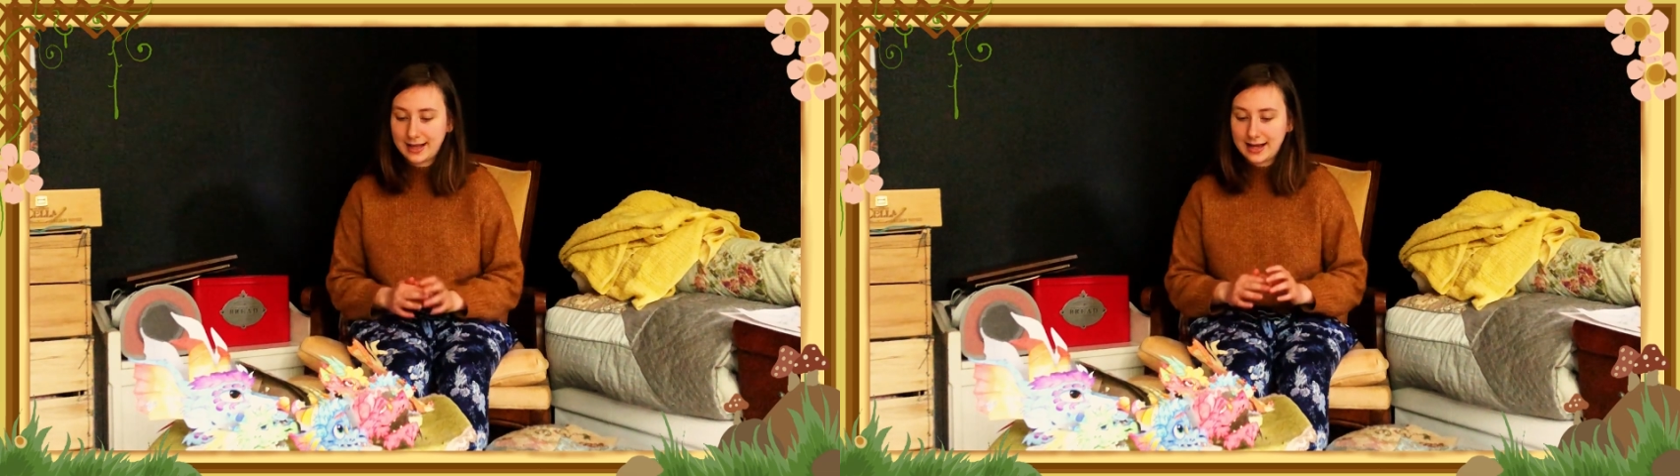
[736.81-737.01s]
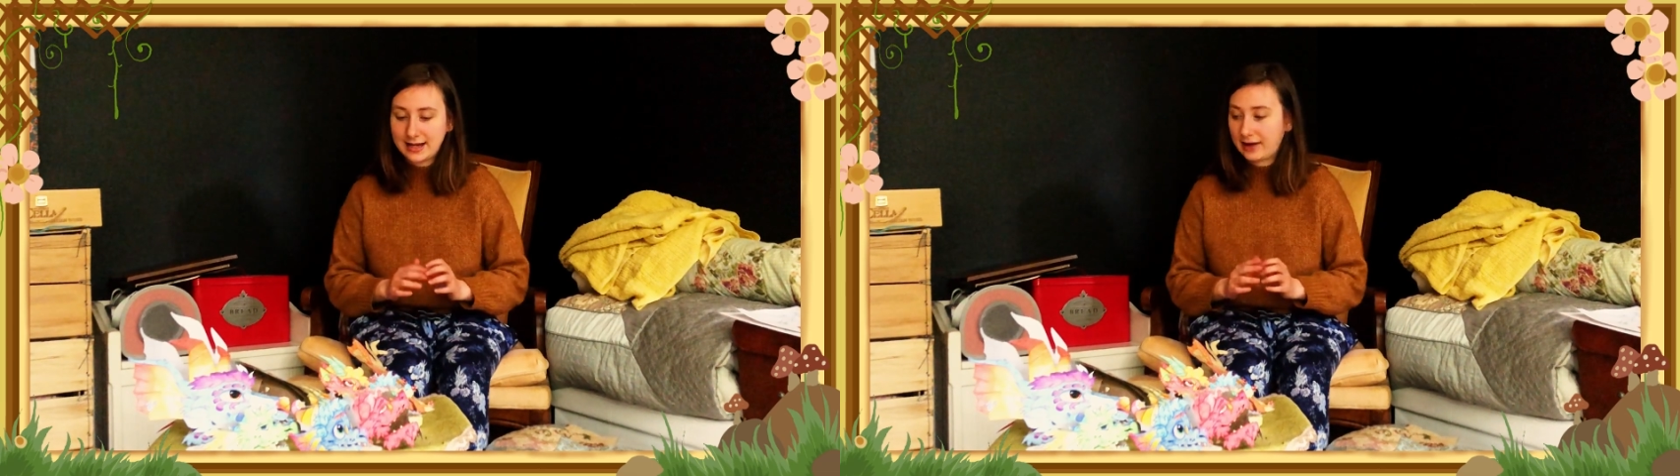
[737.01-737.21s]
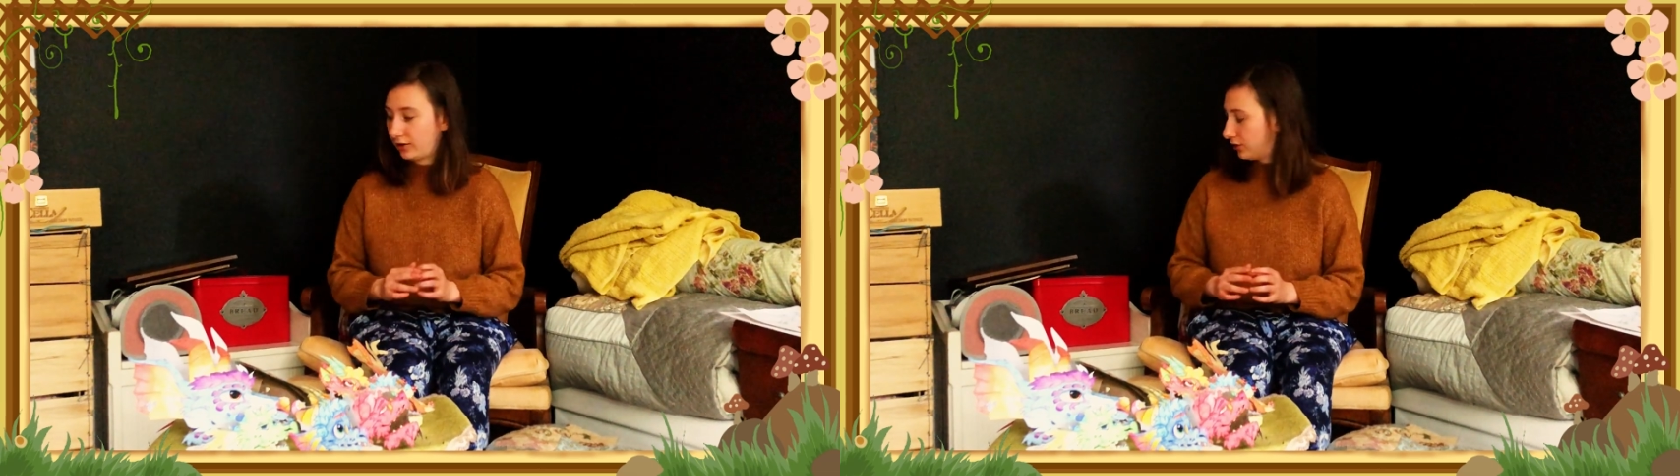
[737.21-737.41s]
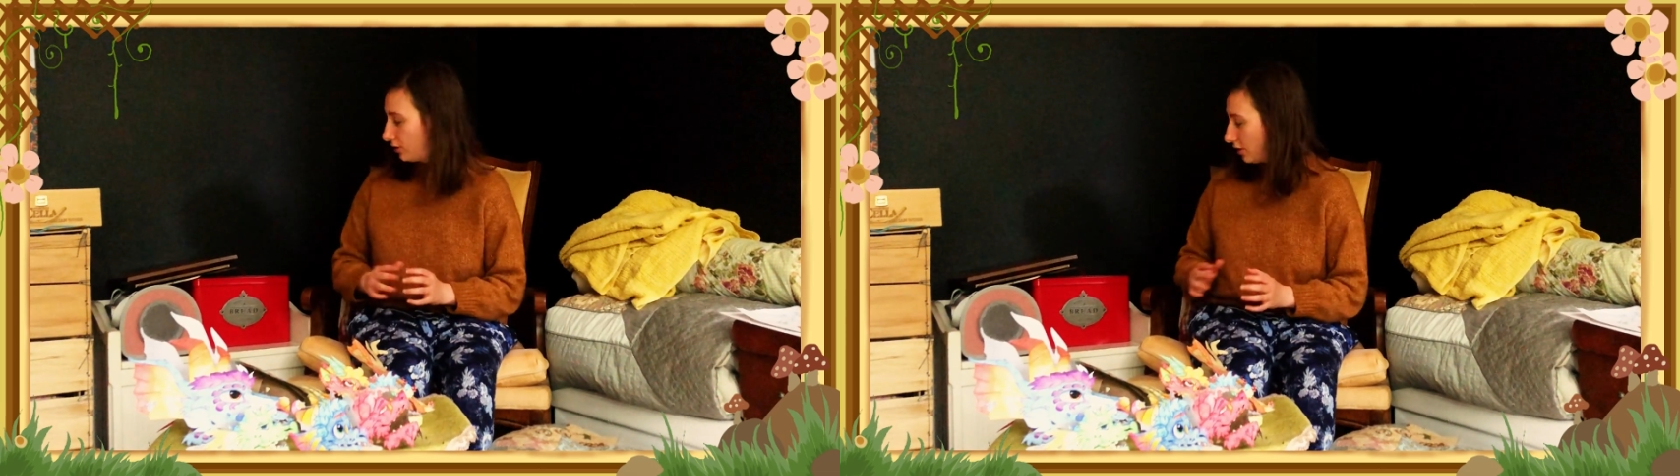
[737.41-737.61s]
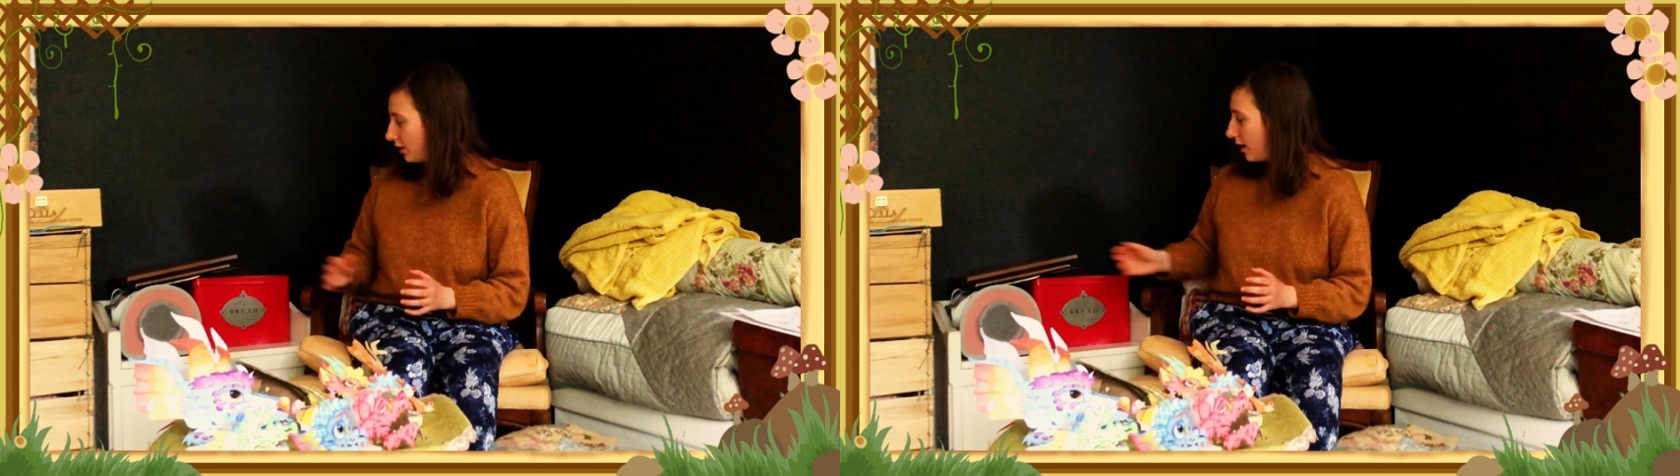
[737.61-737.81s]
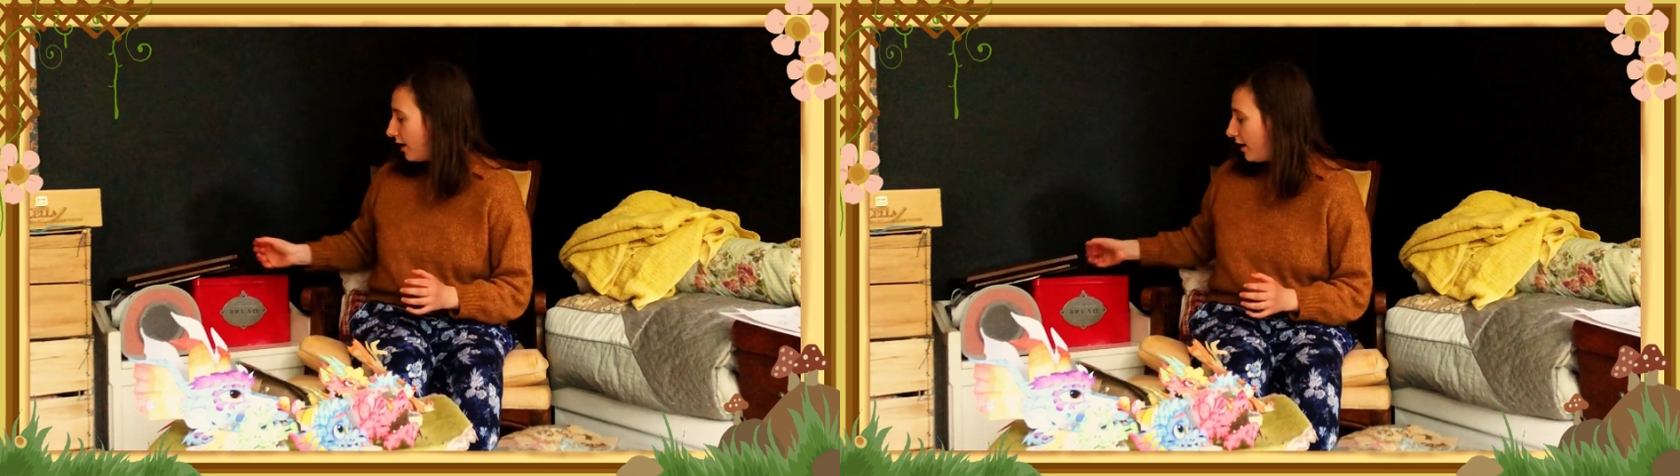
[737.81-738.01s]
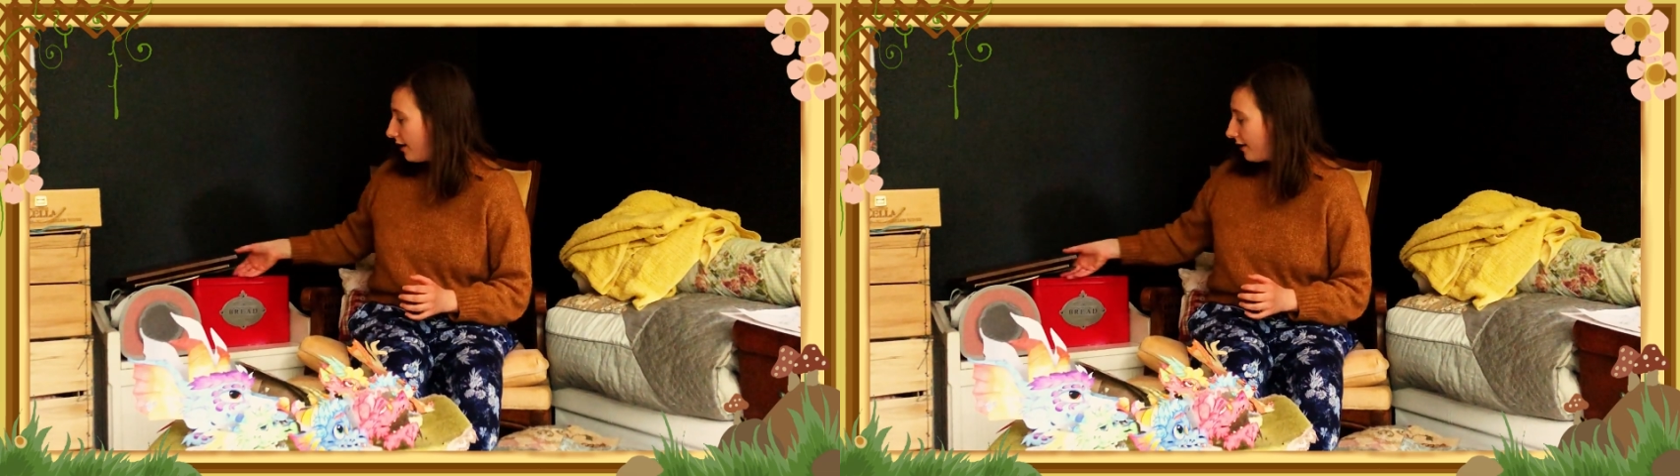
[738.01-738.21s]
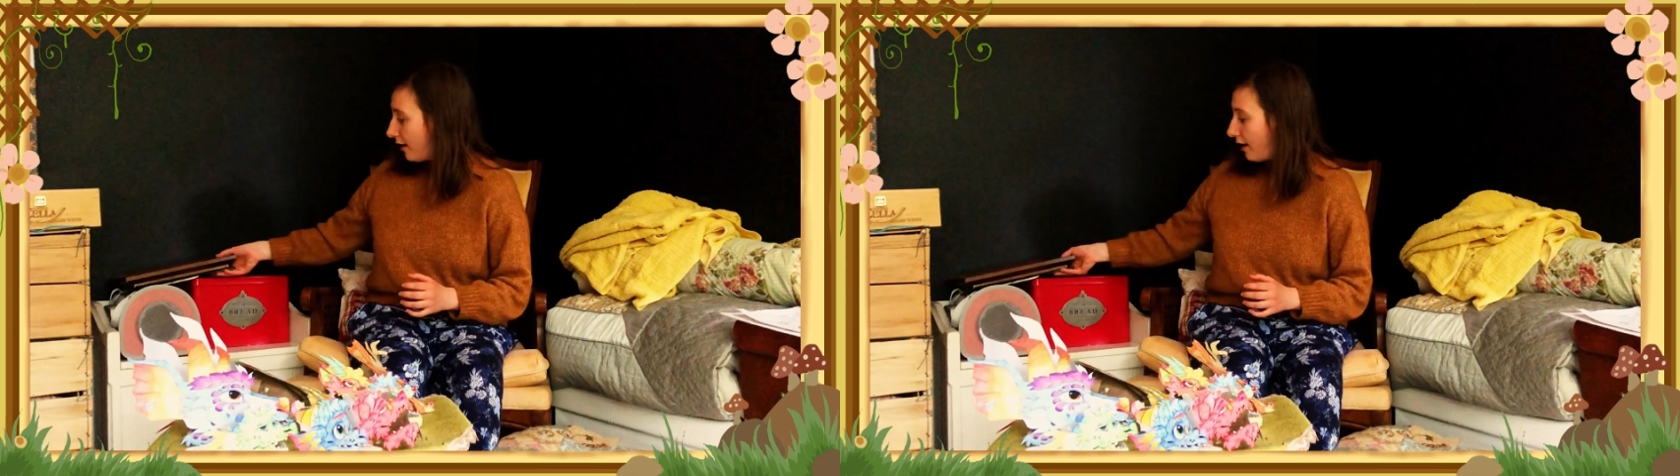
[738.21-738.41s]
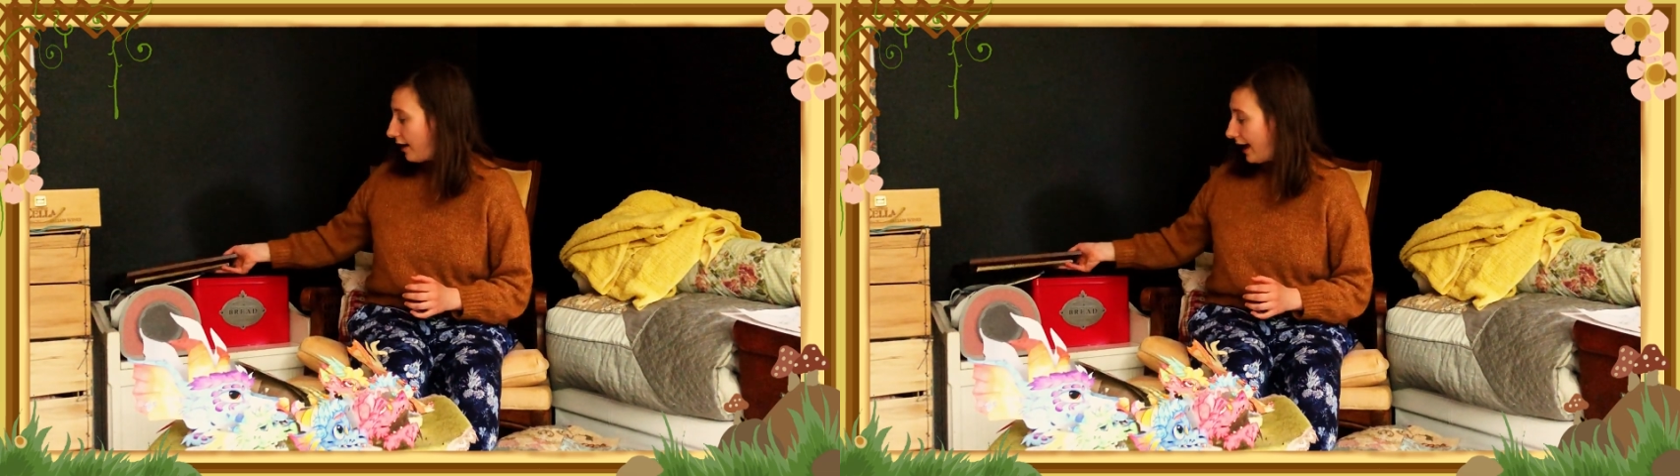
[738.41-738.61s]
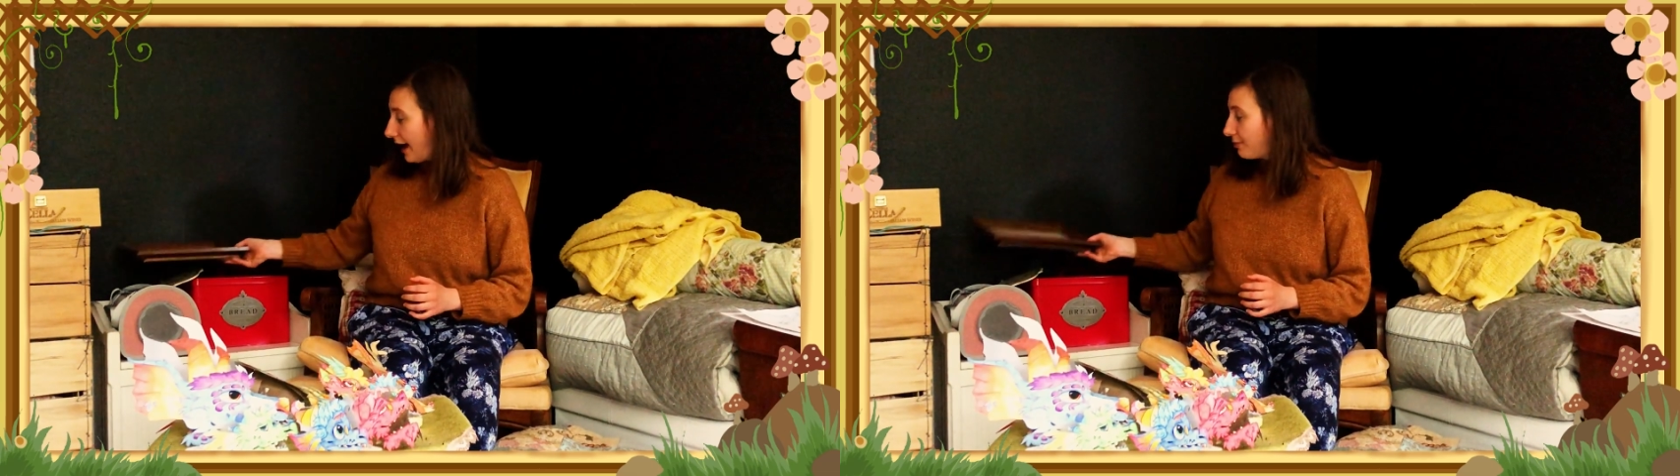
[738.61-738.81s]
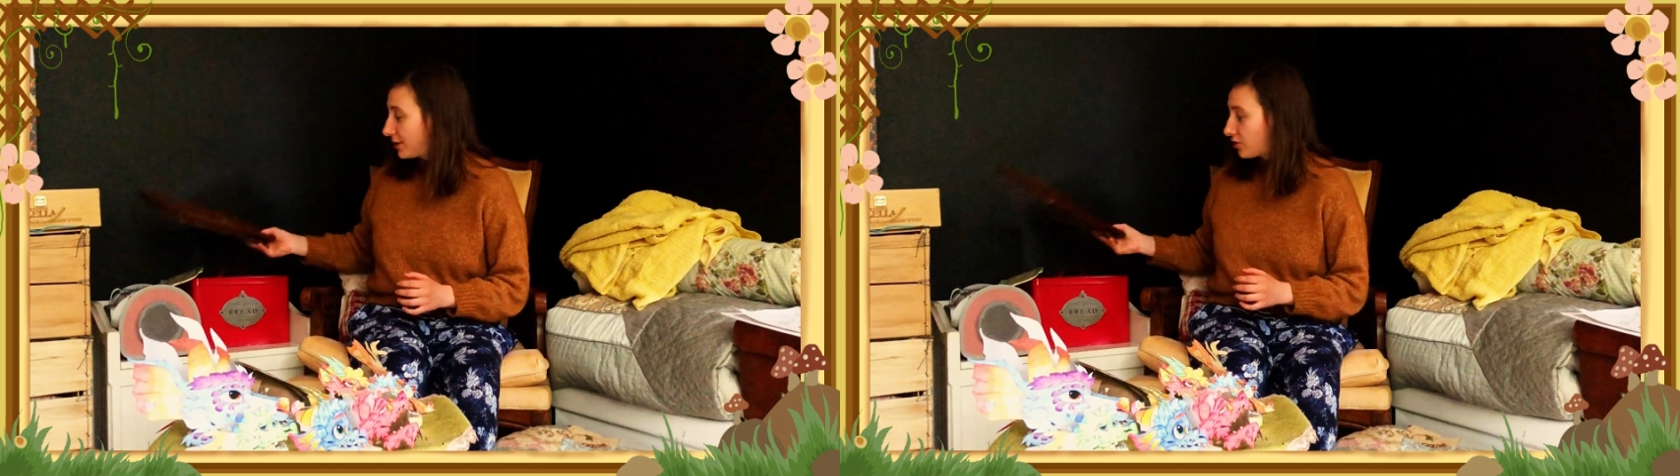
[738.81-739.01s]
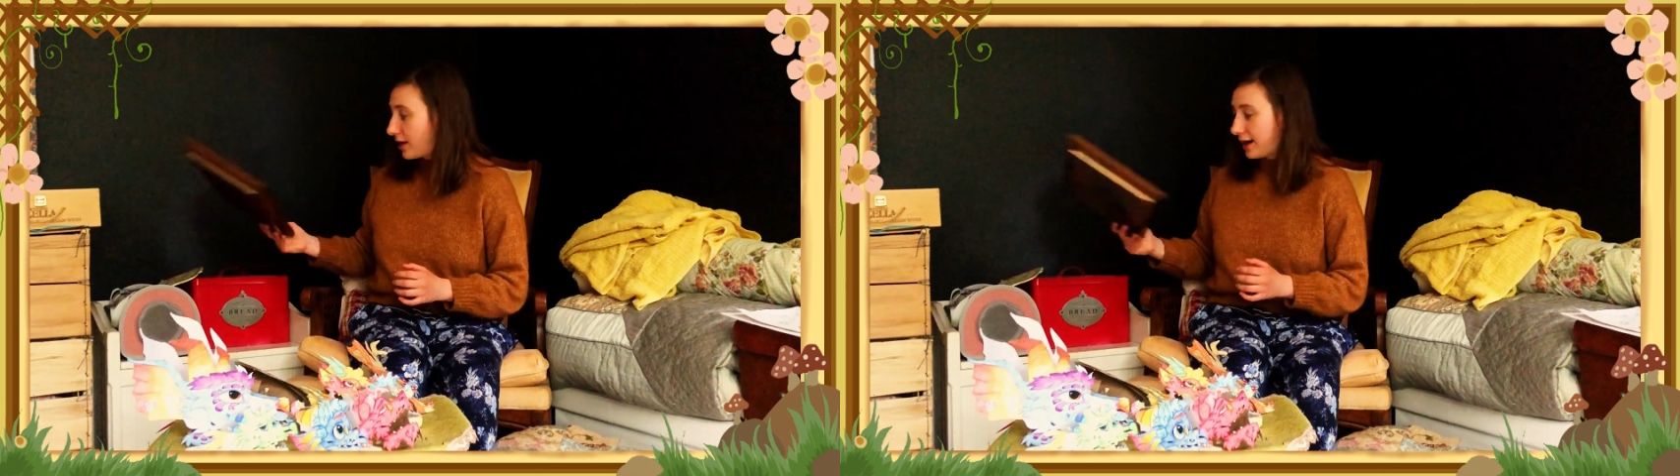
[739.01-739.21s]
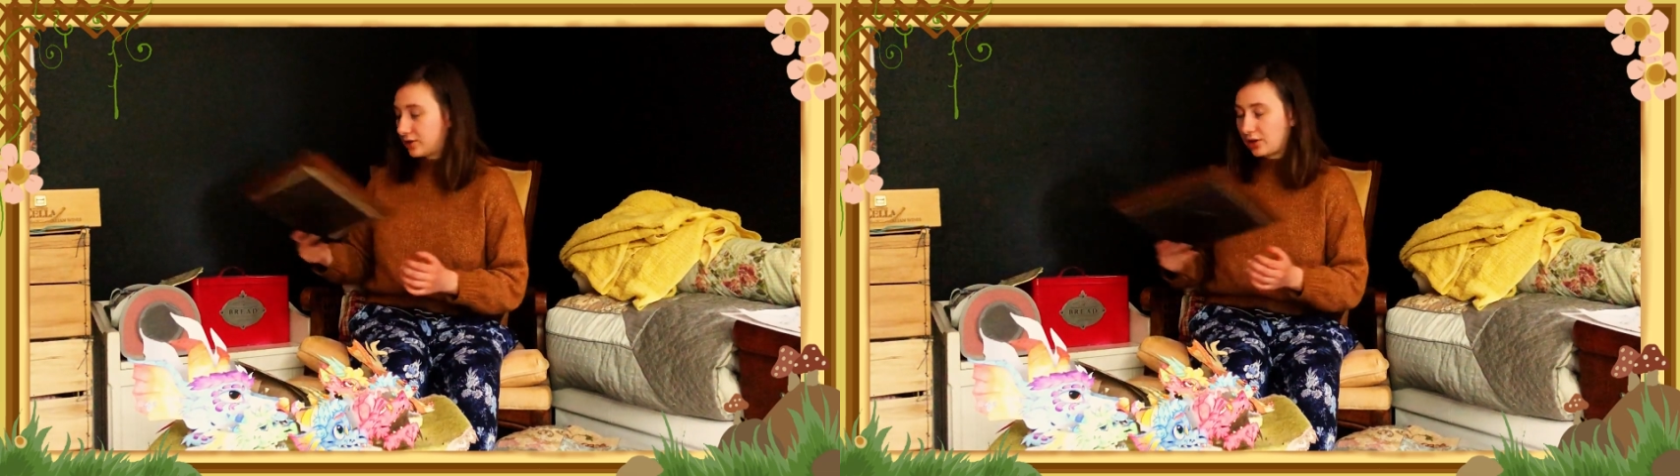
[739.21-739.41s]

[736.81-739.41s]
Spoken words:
any abstract